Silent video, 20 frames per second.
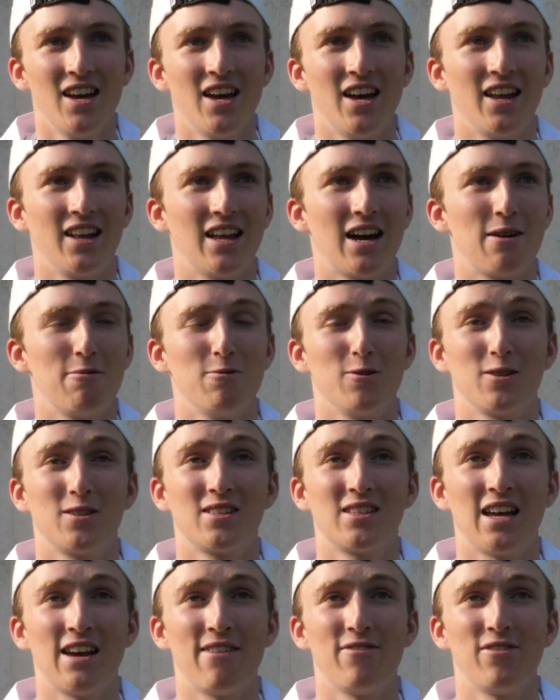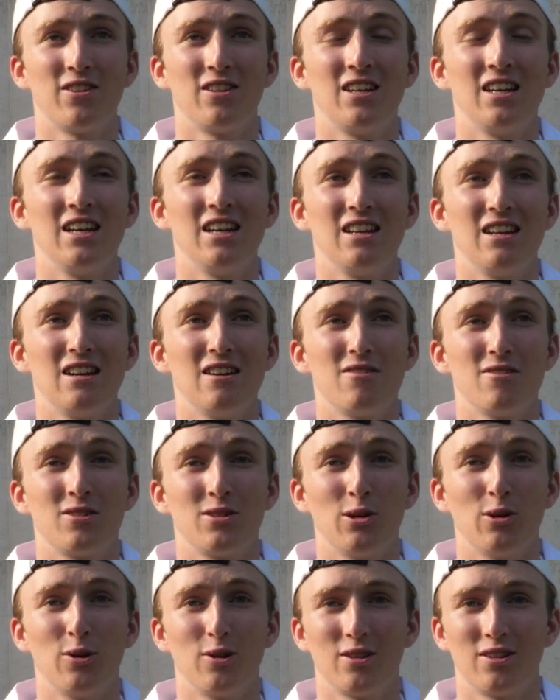And I was 17
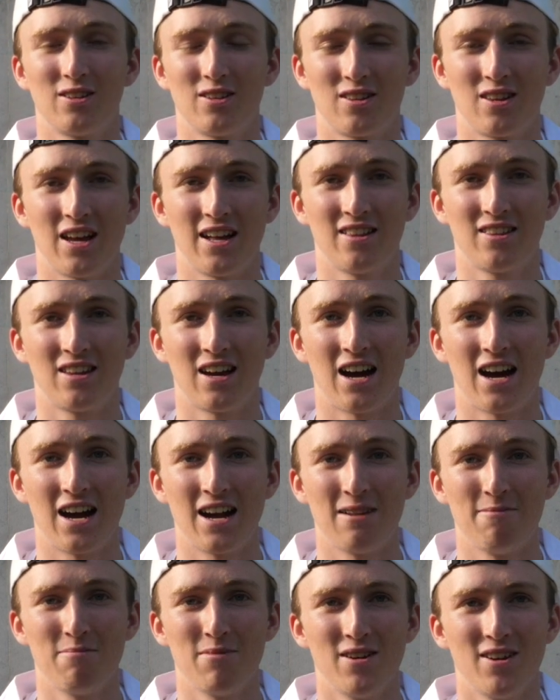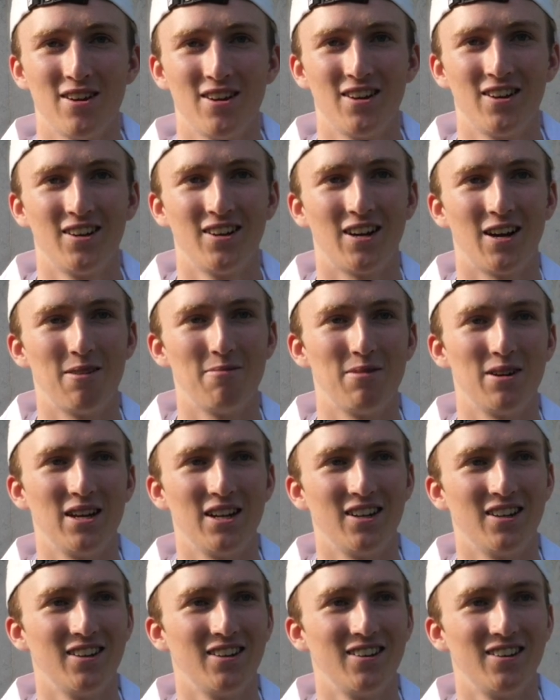years old that time. I
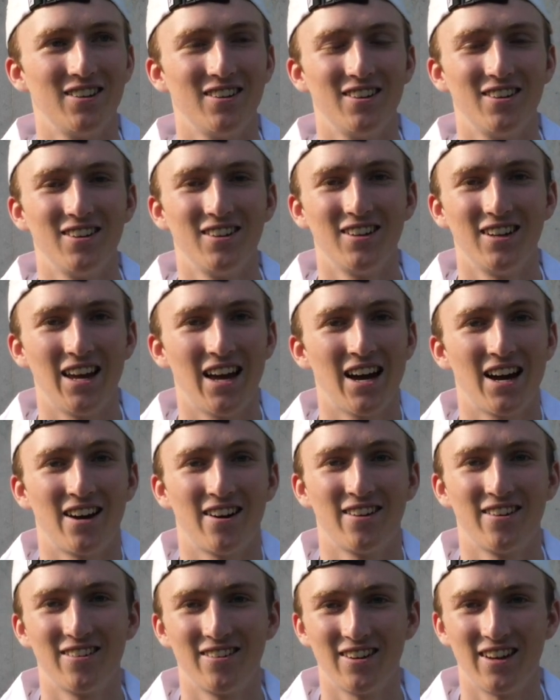mean, yeah.